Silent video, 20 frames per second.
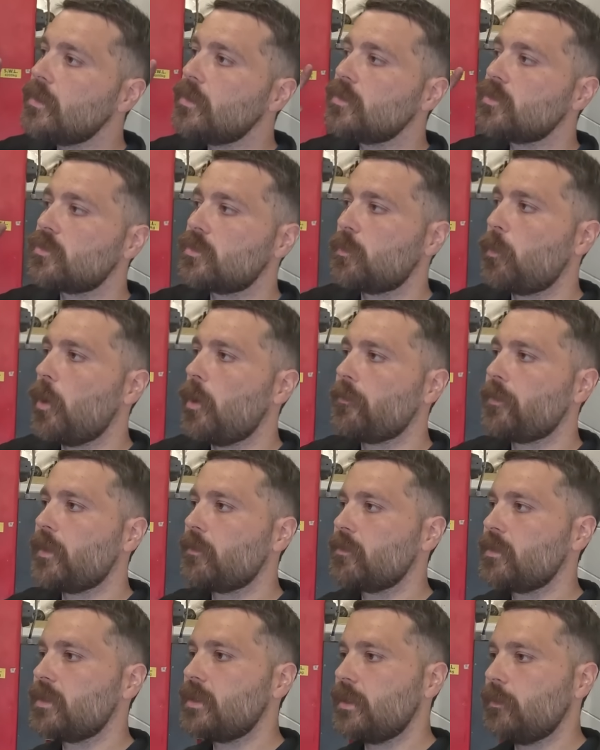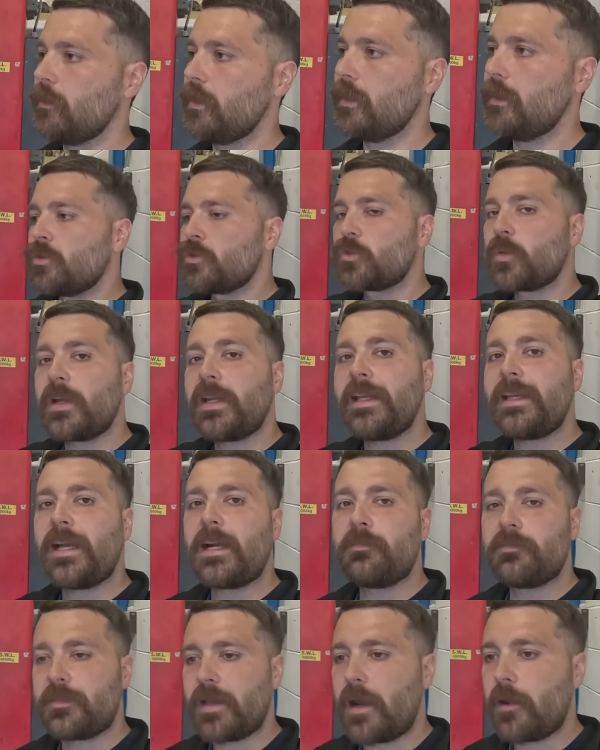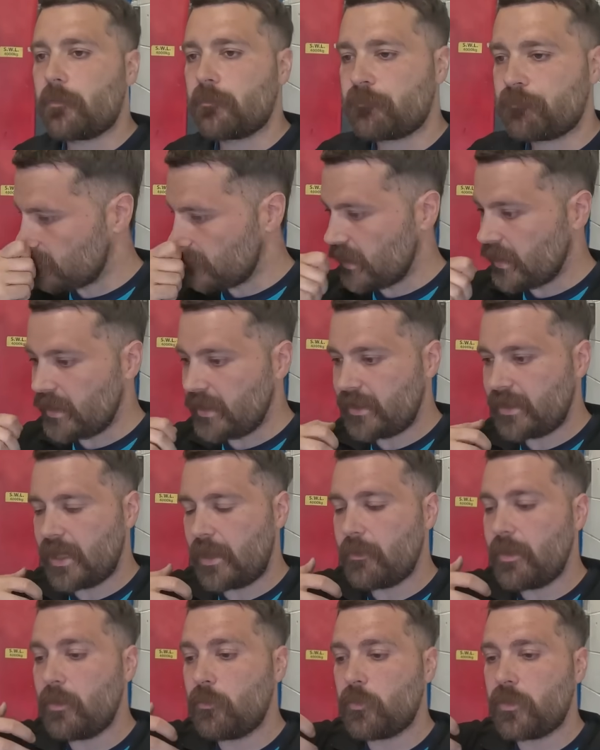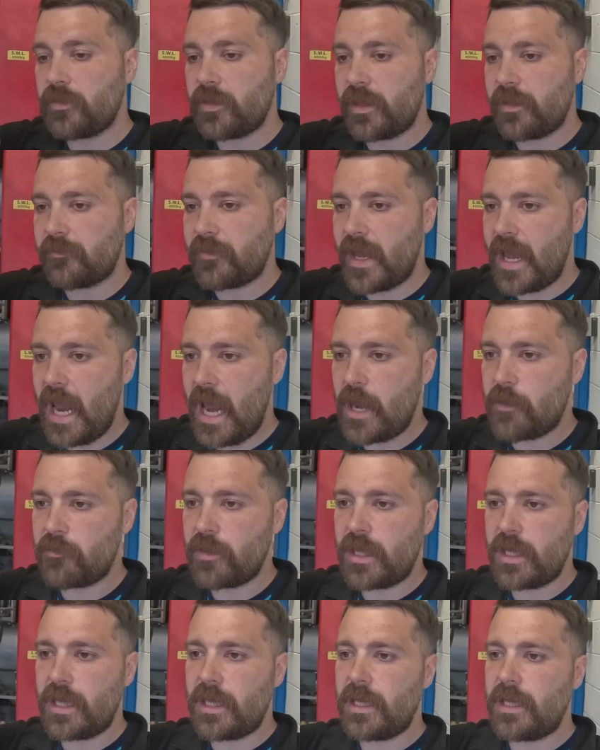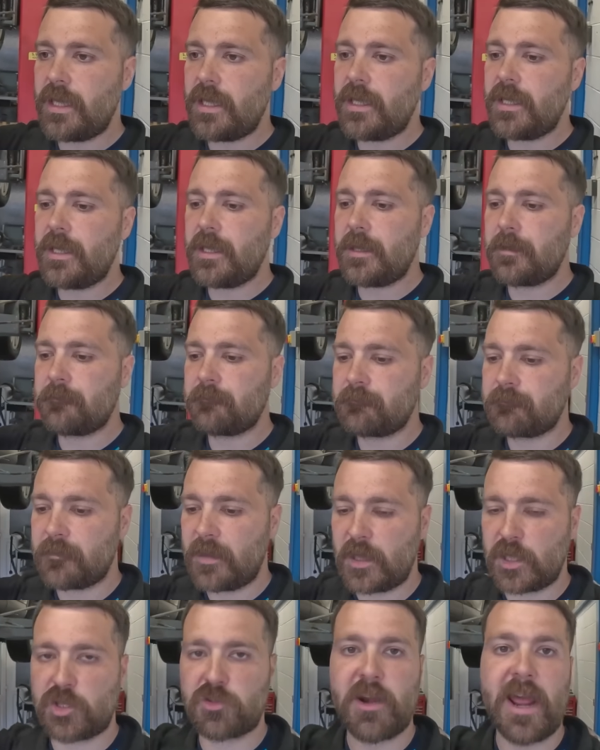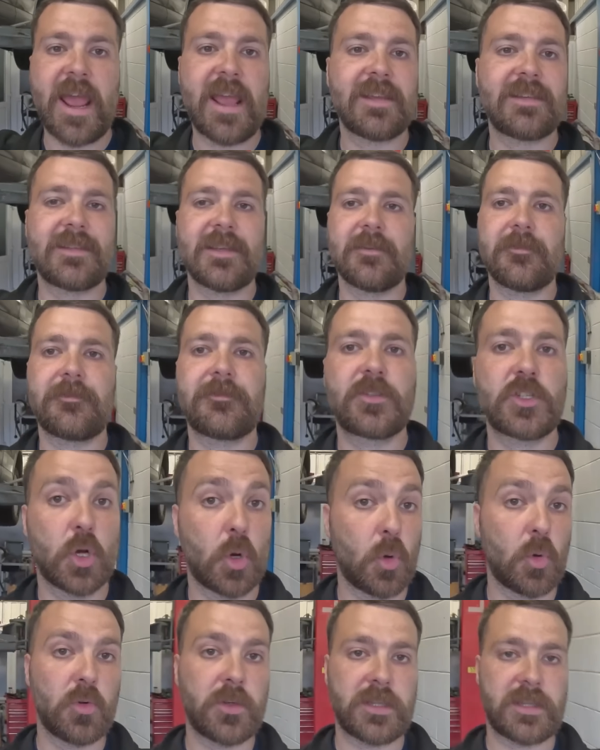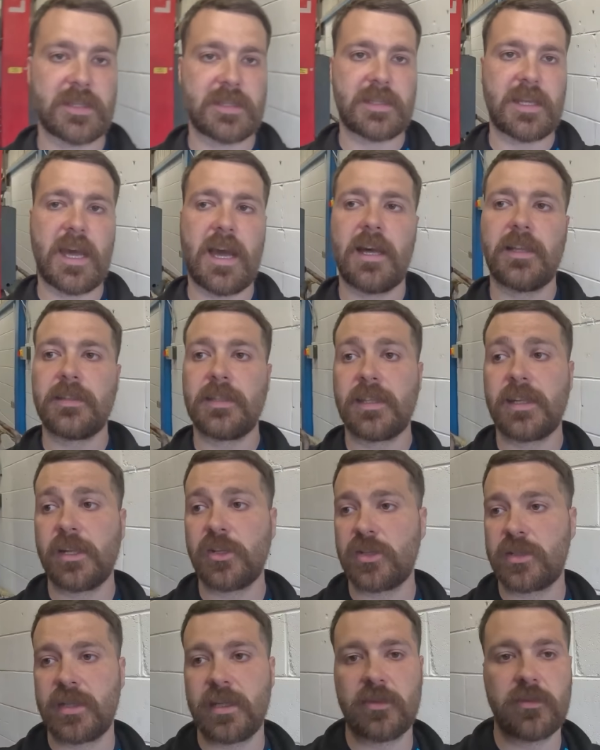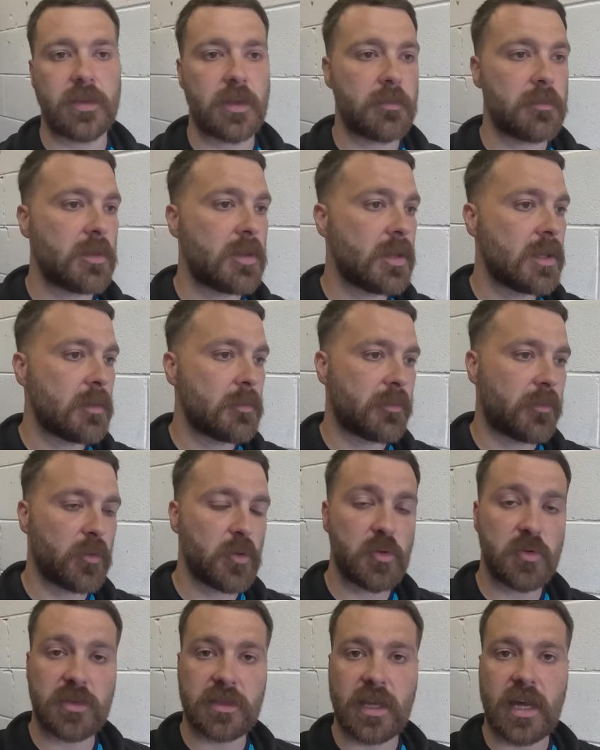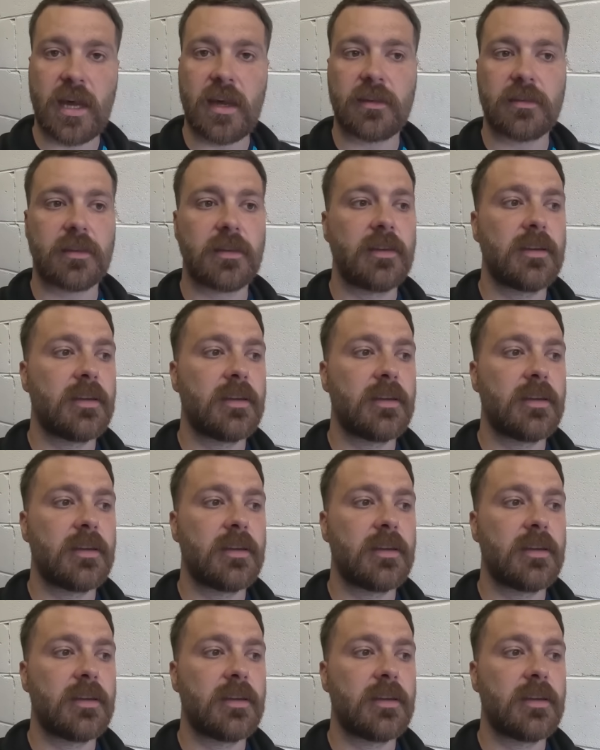Just pop down and see me. So when he come down, he come in with a very aggressive tone at the start. I just said to him, before you start,